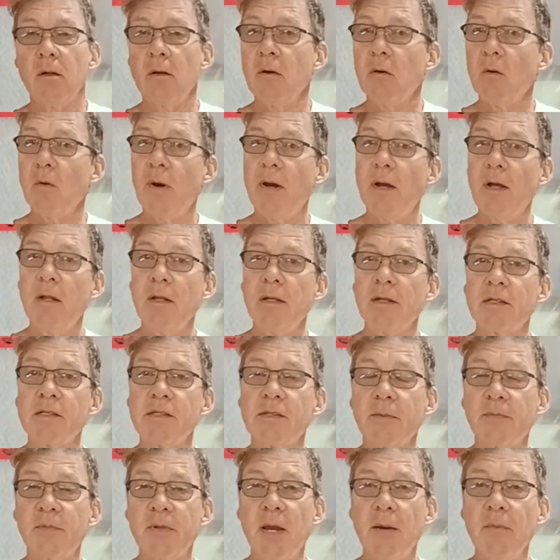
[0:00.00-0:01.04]
Well, it's
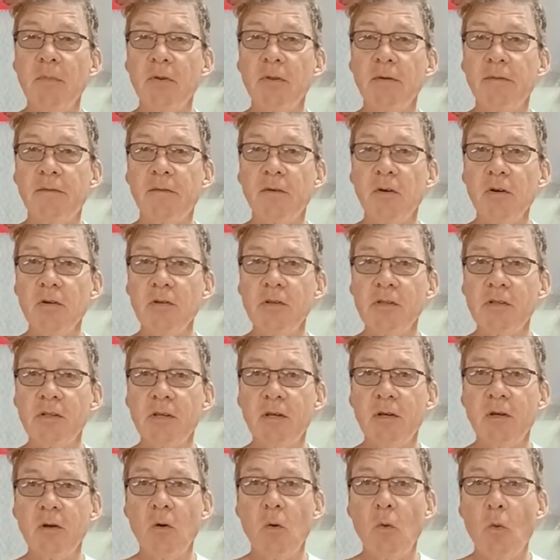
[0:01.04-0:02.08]
September the
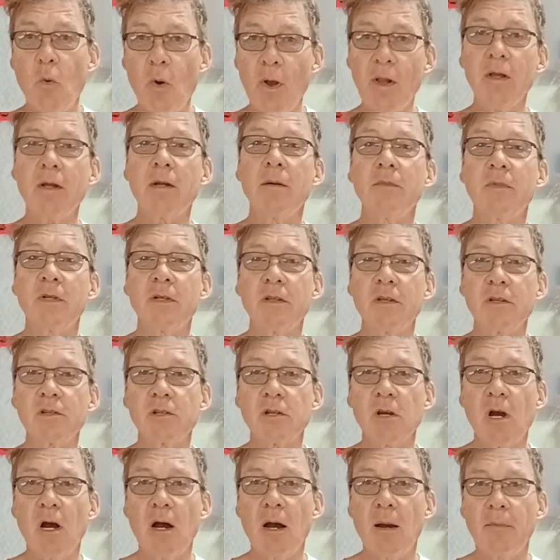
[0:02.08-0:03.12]
1st. Welcome to the
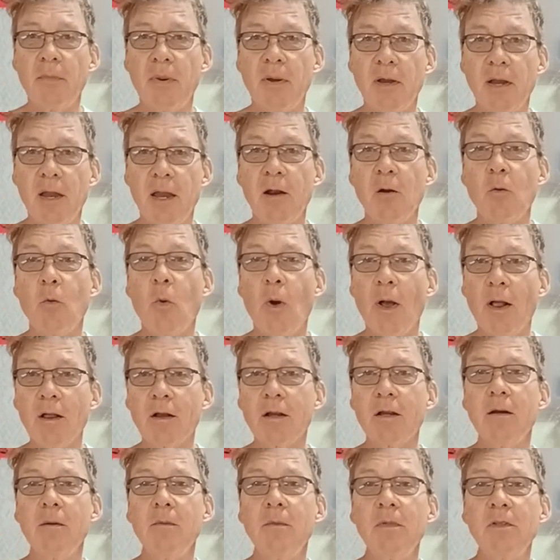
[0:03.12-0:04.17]
shop and
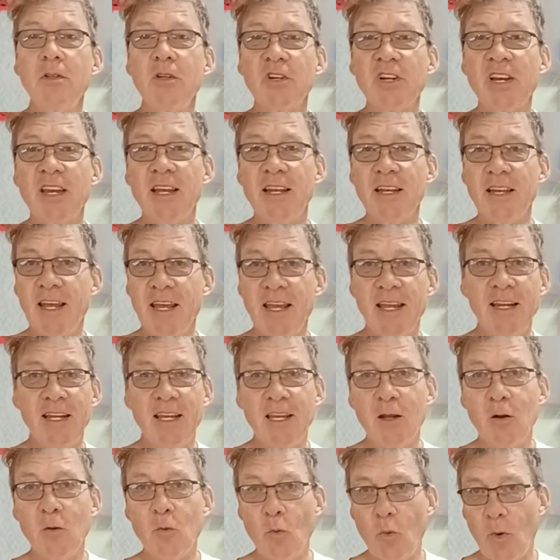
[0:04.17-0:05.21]
welcome to
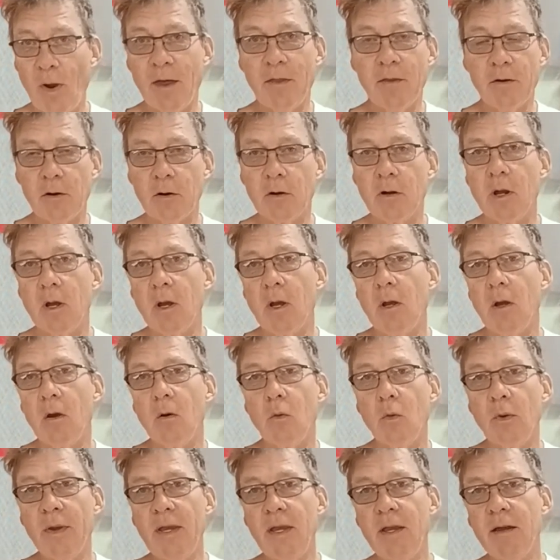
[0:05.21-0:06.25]
Canadian weather.
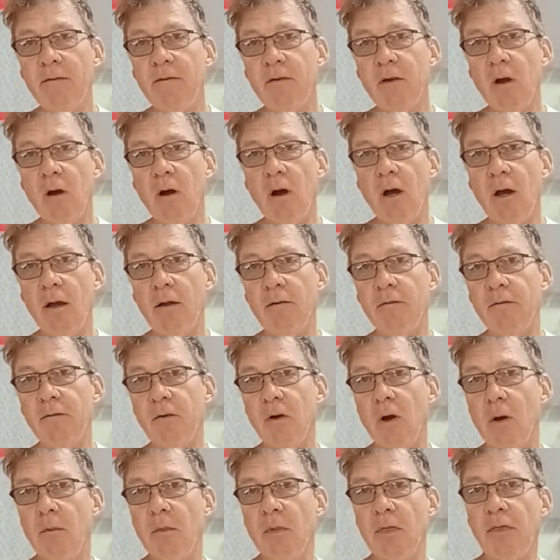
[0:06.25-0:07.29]
We have gone
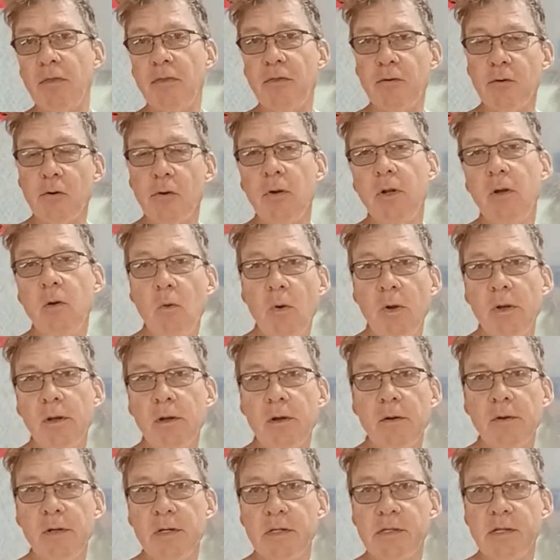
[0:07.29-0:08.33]
from 31
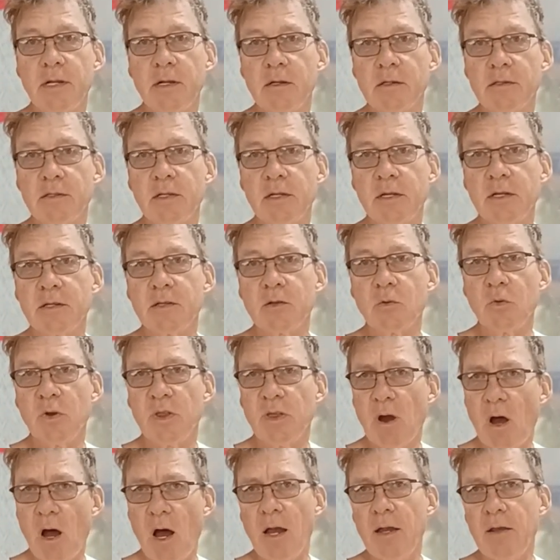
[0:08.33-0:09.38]
degrees Celsius with
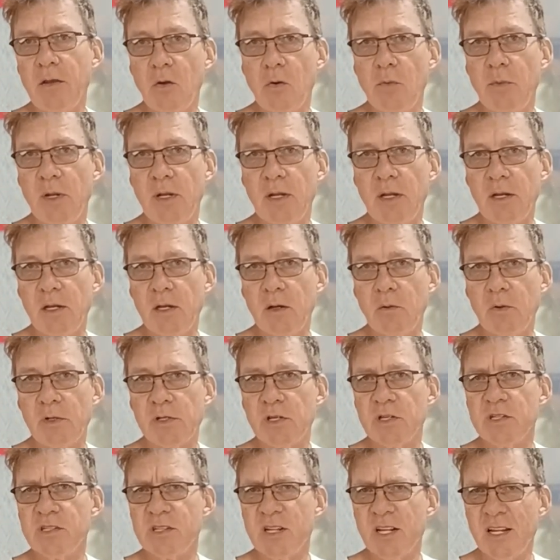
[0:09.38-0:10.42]
high humidity, which
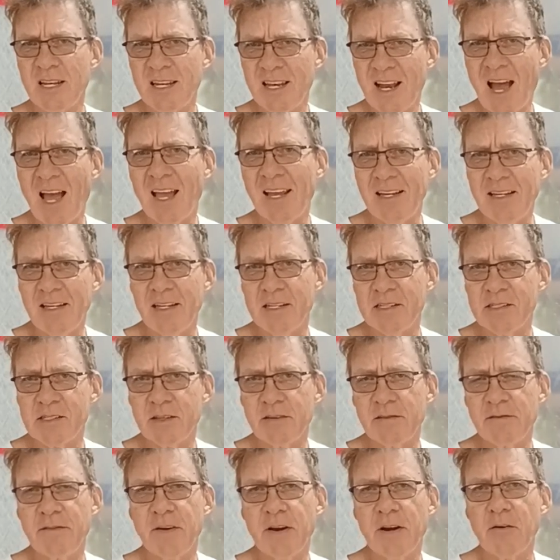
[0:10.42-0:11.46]
is the 90s
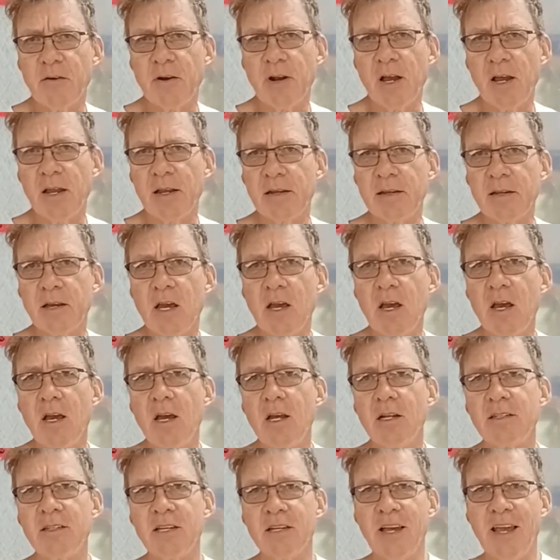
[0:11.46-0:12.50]
in Fahrenheit,
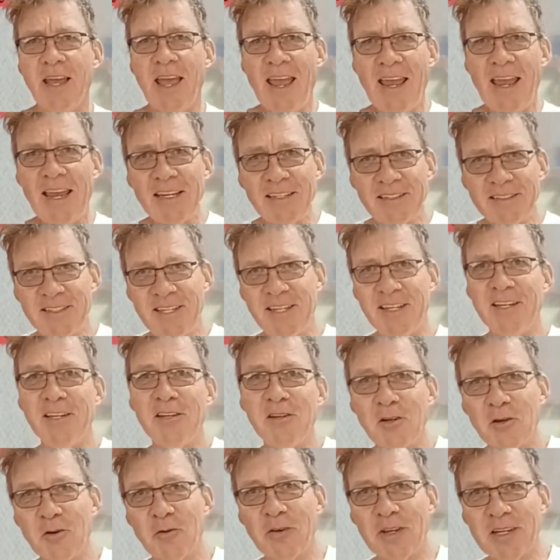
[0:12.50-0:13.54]
to 18
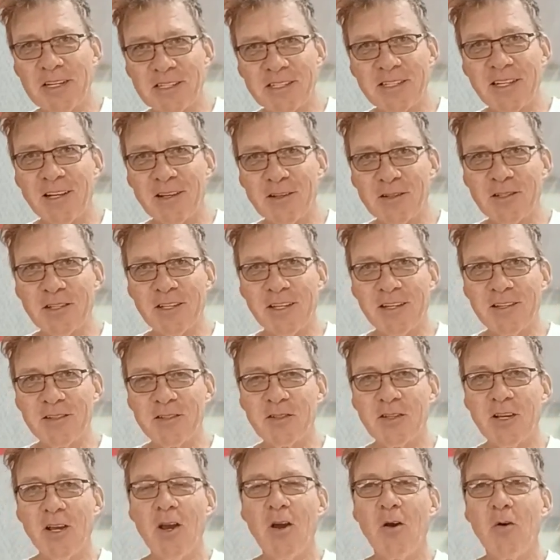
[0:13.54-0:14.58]
degrees
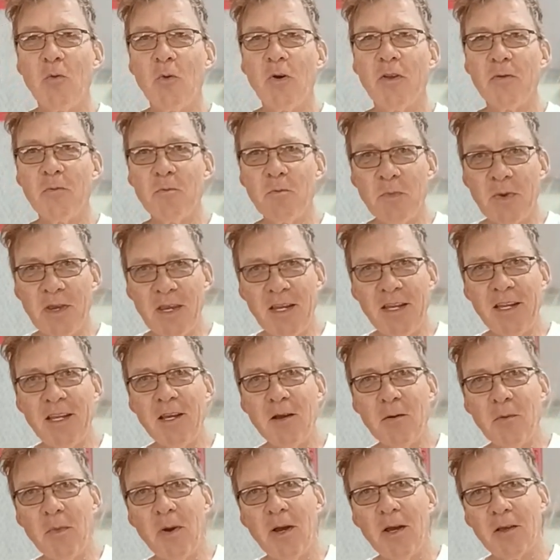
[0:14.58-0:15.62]
Celsius with
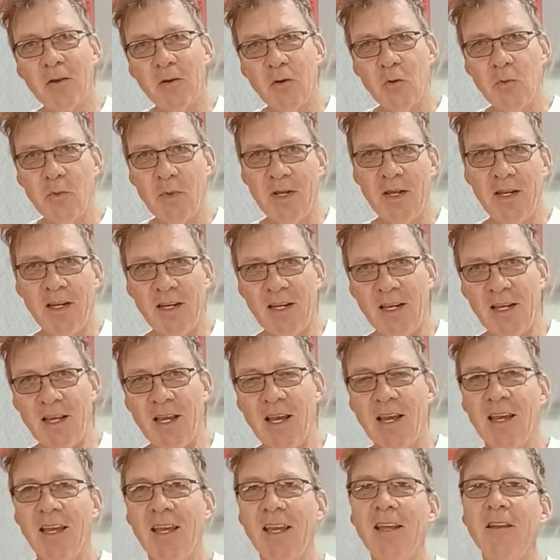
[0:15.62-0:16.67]
medium
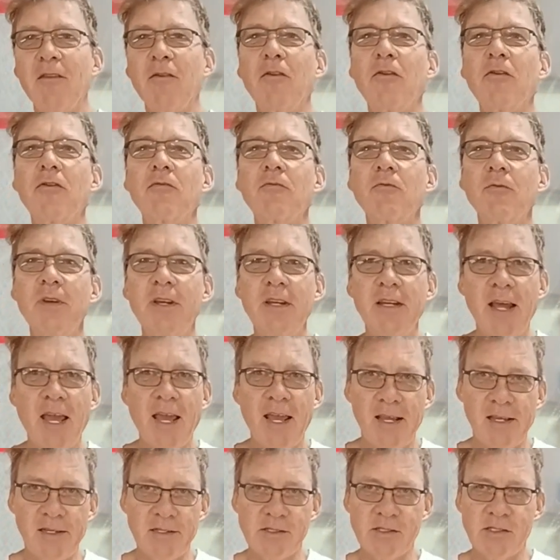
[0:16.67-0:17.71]
humidity in 3
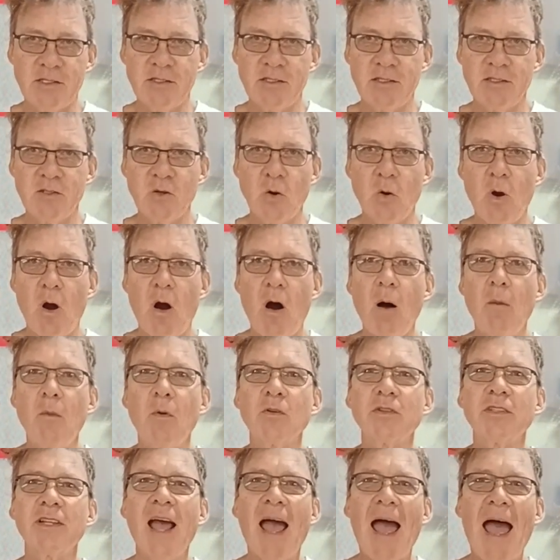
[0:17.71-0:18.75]
days. So
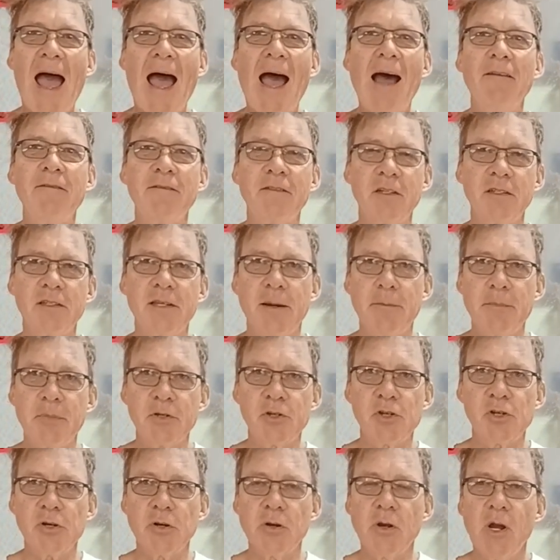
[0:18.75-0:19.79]
almost half the
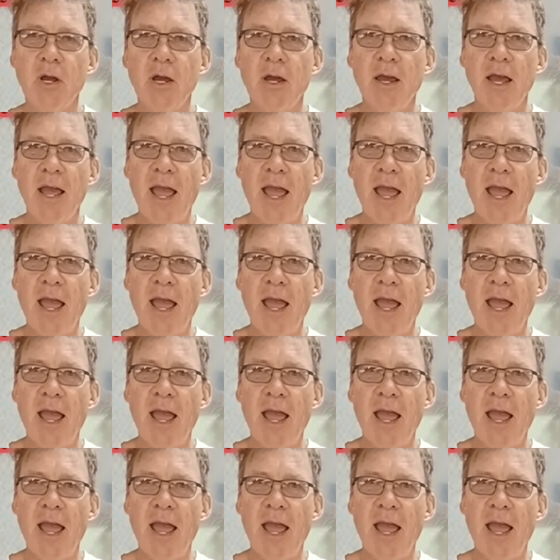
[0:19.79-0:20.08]
temperature.